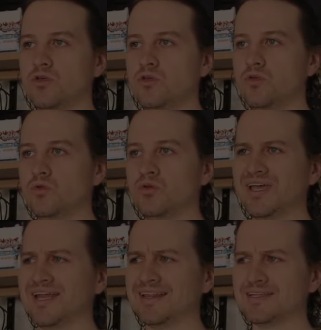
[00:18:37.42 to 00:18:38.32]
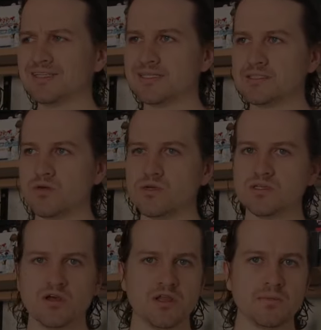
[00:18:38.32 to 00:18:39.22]
you're looking at this as though it's
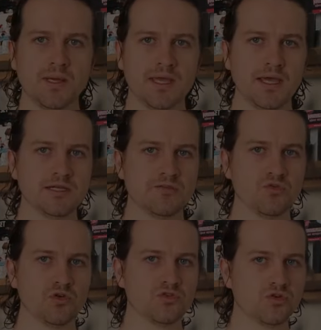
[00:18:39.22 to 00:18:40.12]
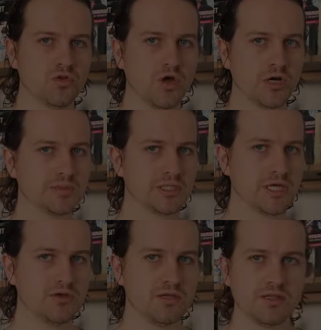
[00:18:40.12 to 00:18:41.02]
going to be a different controller option
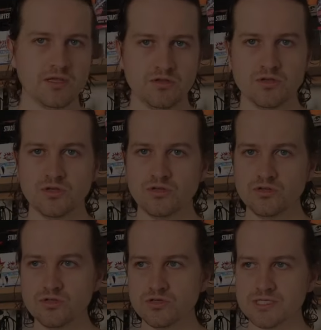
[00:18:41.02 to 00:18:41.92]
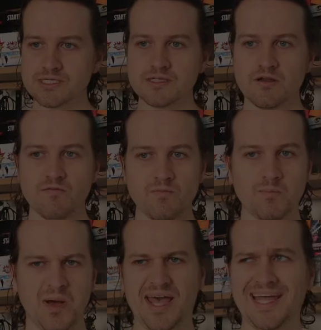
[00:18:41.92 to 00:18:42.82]
that you can then use instead of
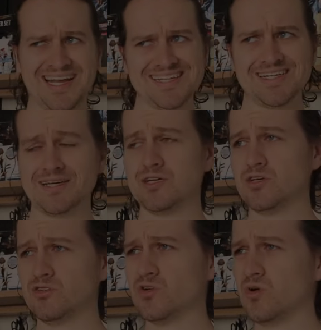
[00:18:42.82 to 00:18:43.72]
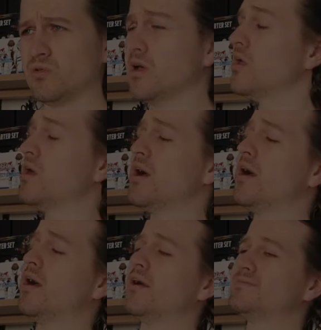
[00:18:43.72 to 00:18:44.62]
buying a second controller,
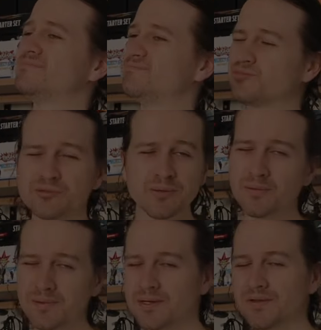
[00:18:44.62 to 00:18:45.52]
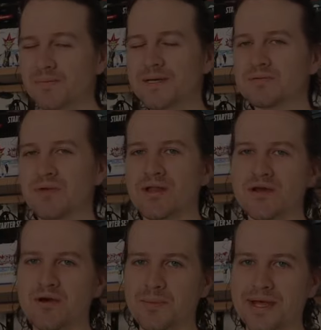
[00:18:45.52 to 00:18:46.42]
probably not the best way to
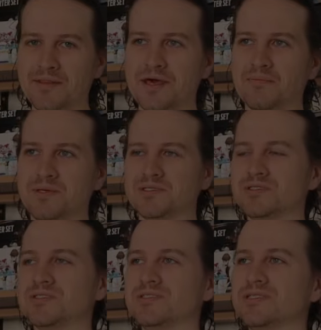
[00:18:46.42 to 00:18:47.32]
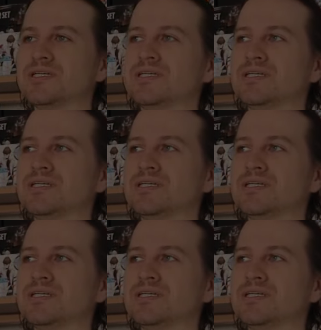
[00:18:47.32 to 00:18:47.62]
go about that, because